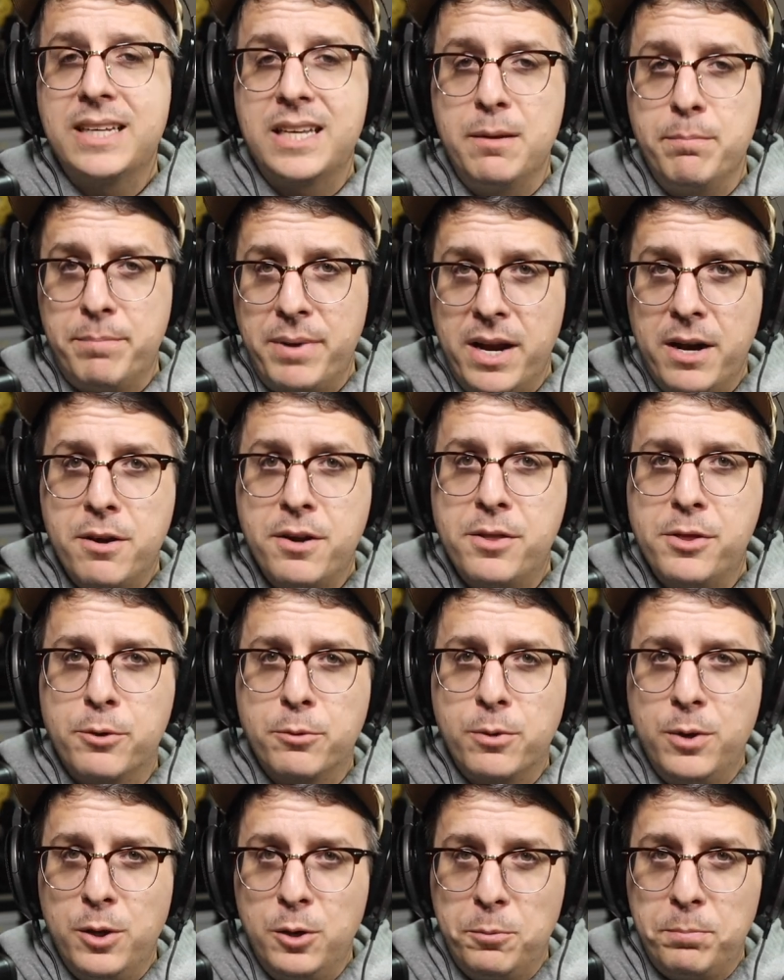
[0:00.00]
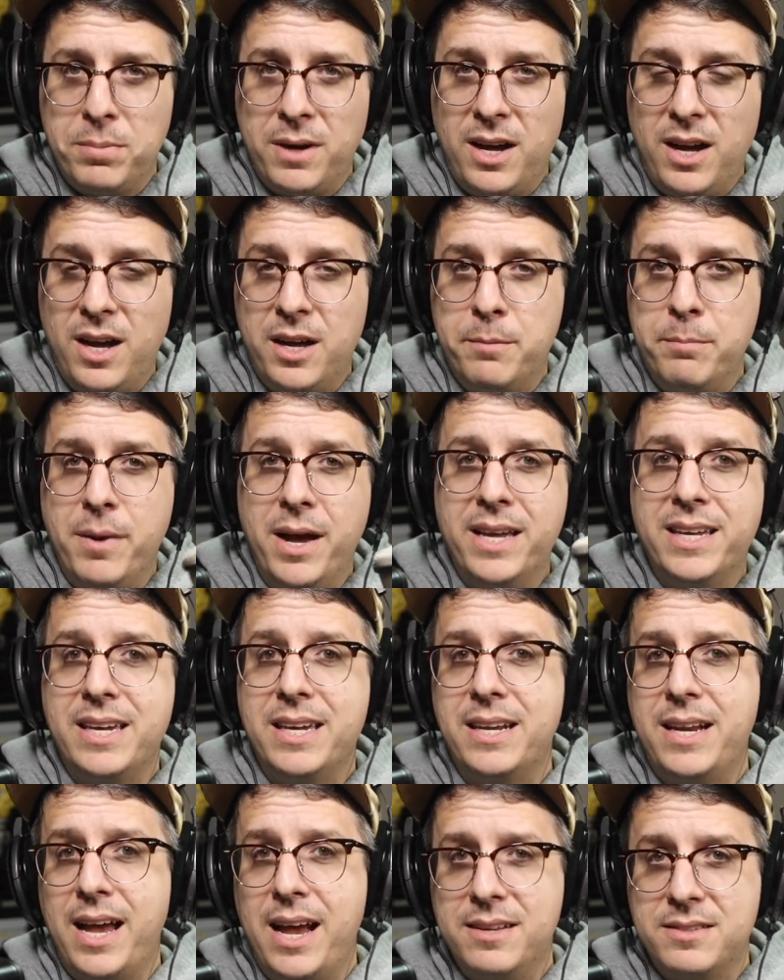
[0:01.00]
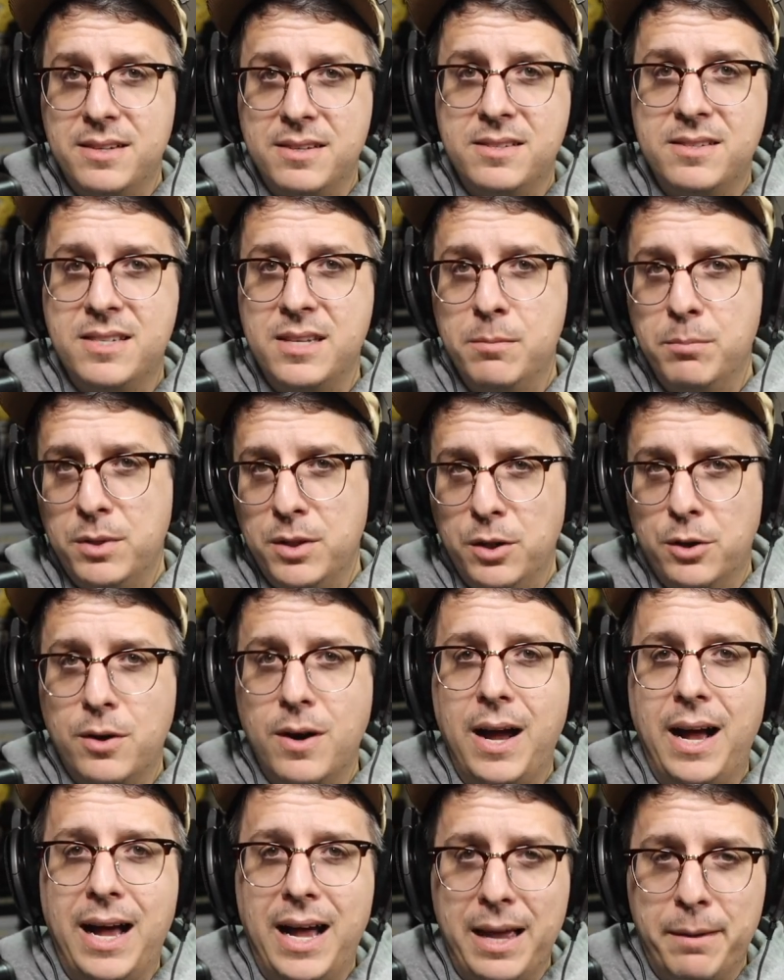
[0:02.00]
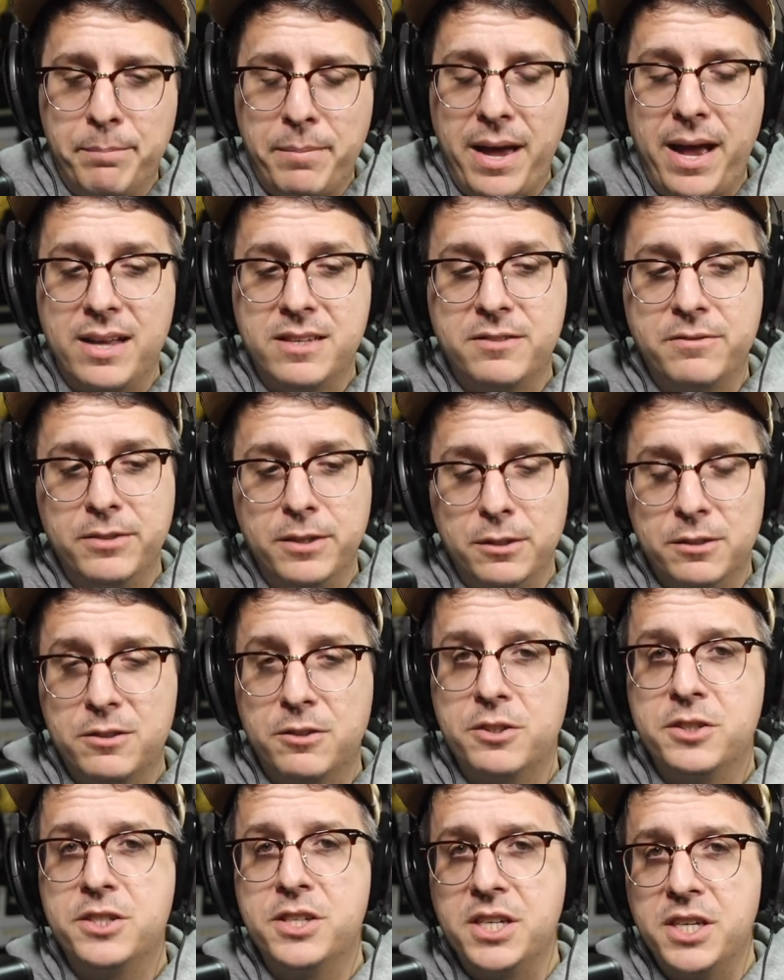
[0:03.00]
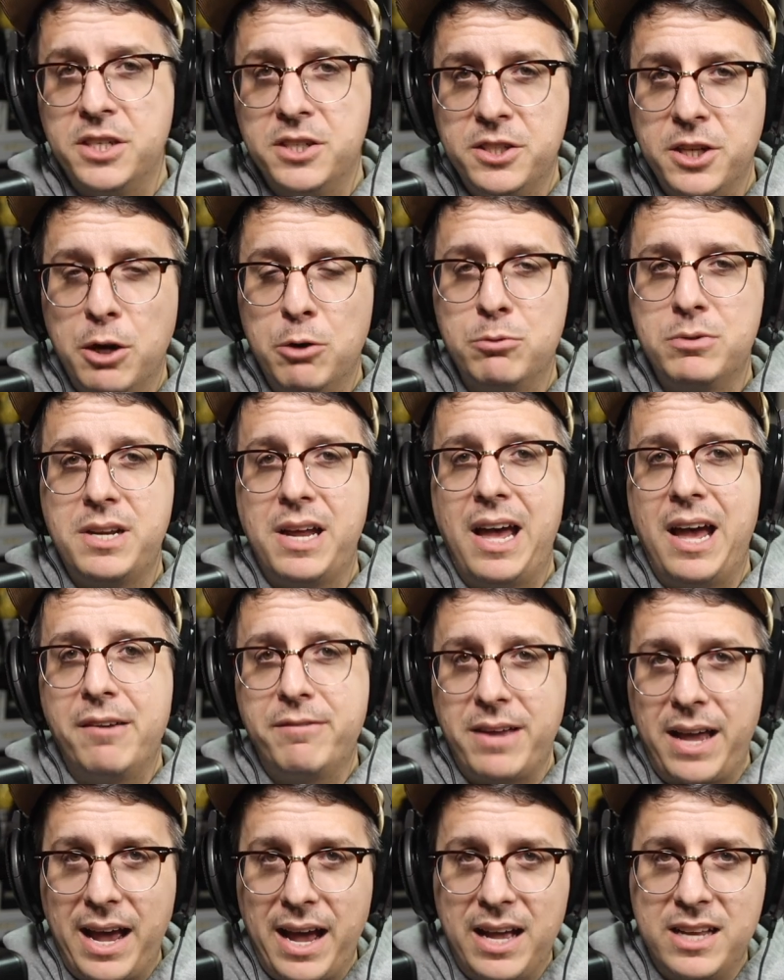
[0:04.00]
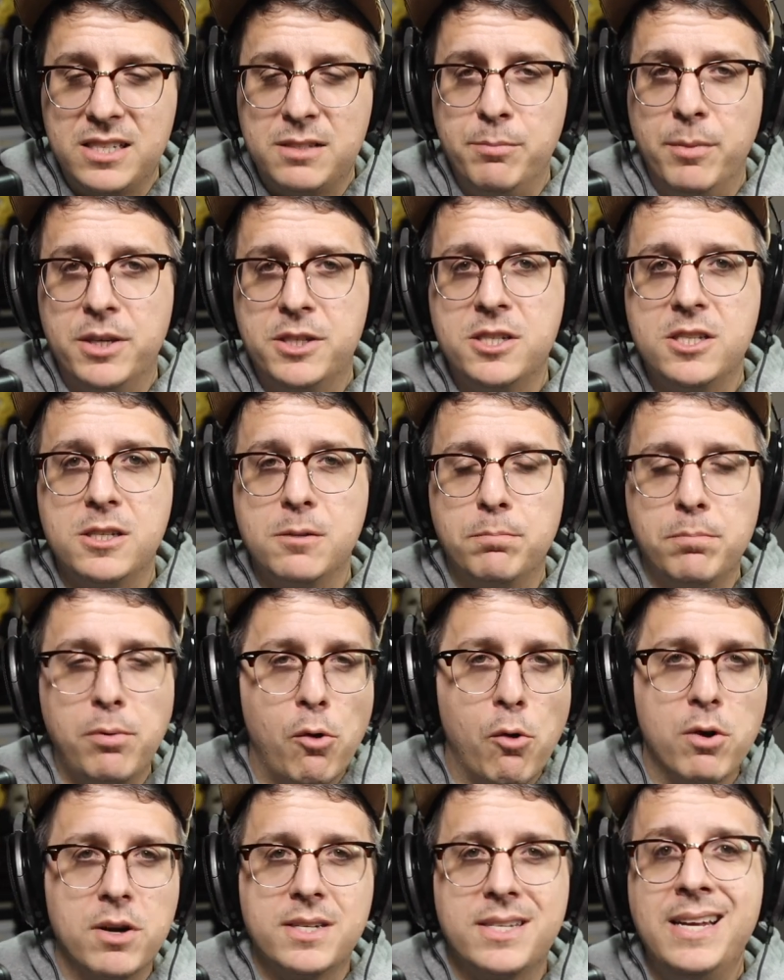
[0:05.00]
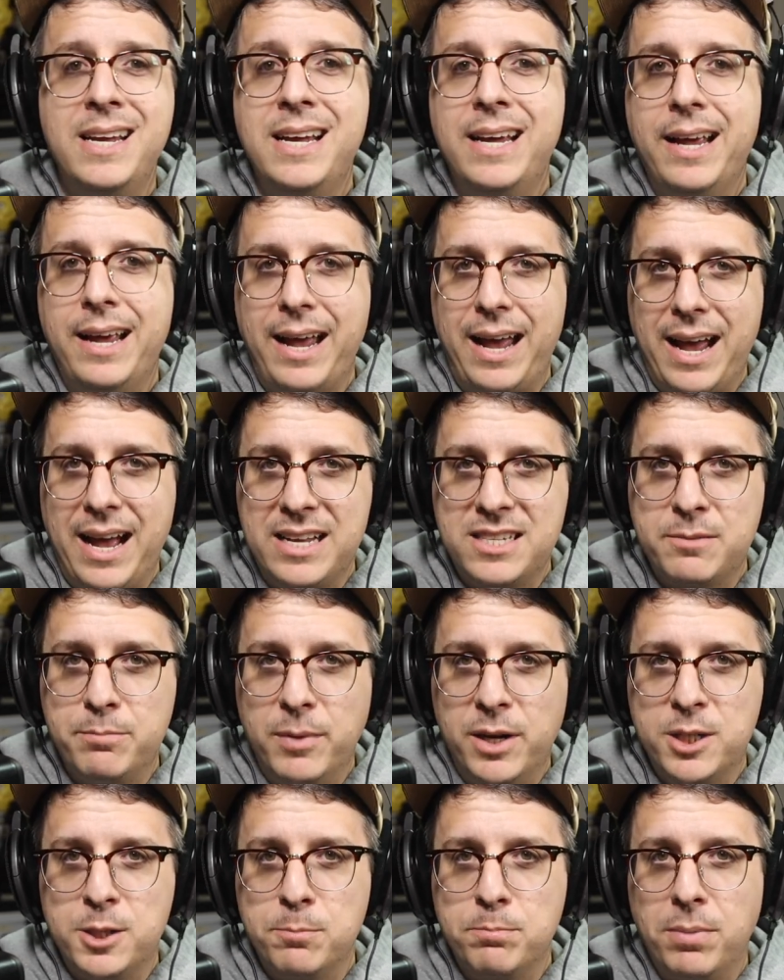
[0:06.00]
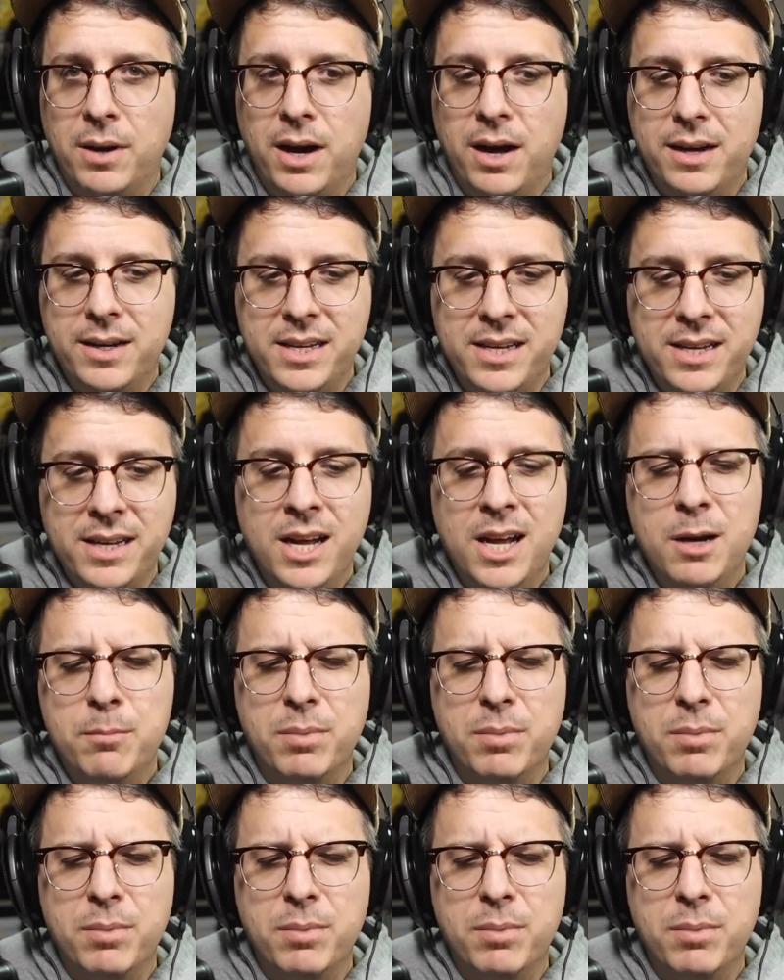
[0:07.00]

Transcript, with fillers: Compared to the Rode PodMic, it has a similar high pass filter, so you don't have as much support as much body,